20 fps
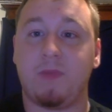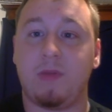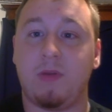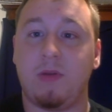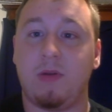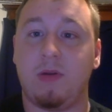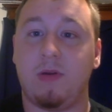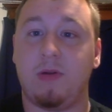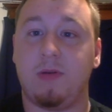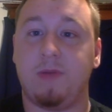
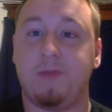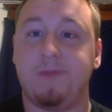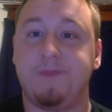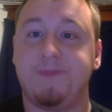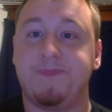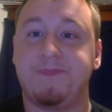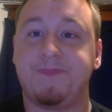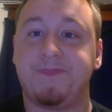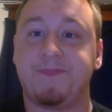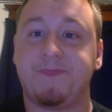Um,
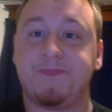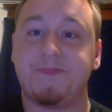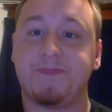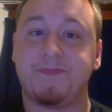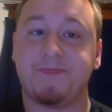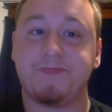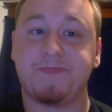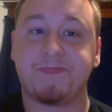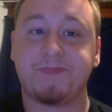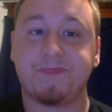
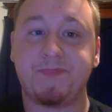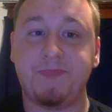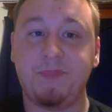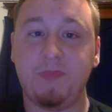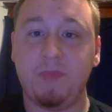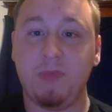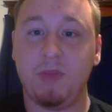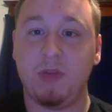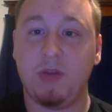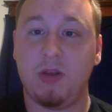
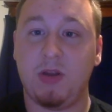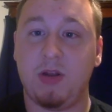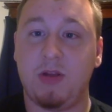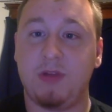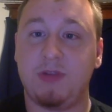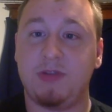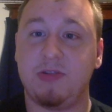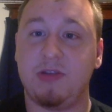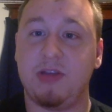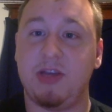and
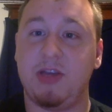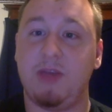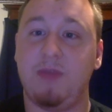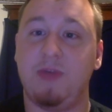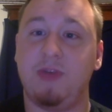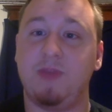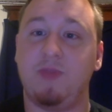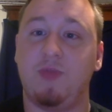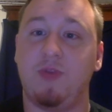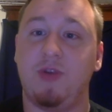also that you
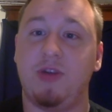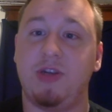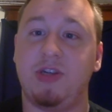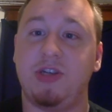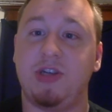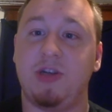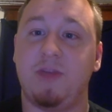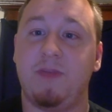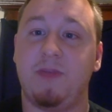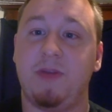as mortgage
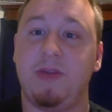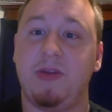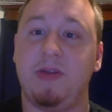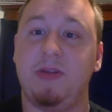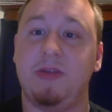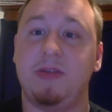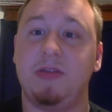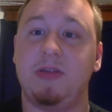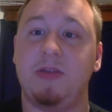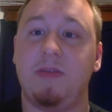
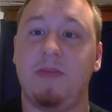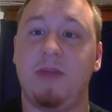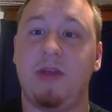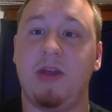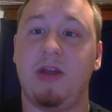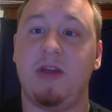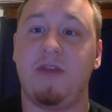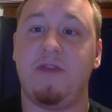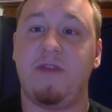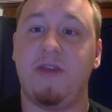companies may
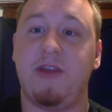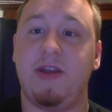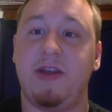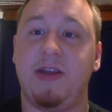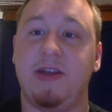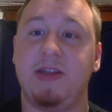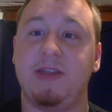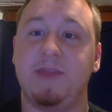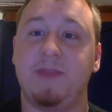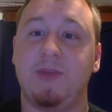not
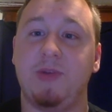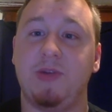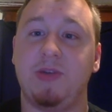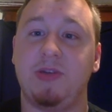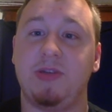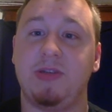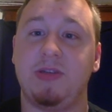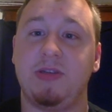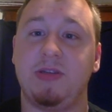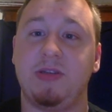finance
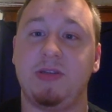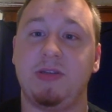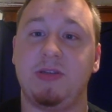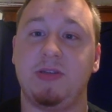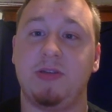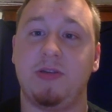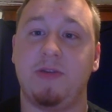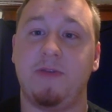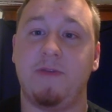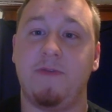purchases
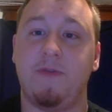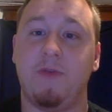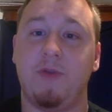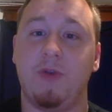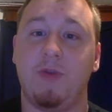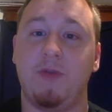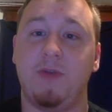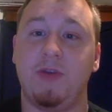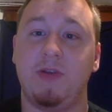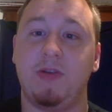of foreign
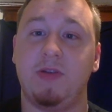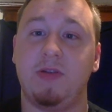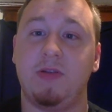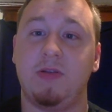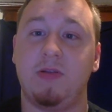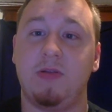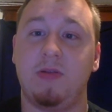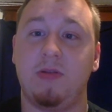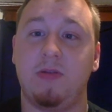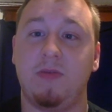
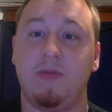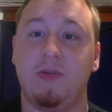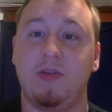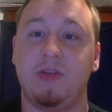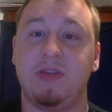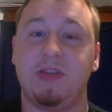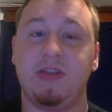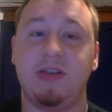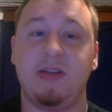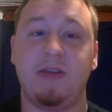real
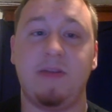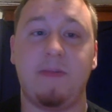estate.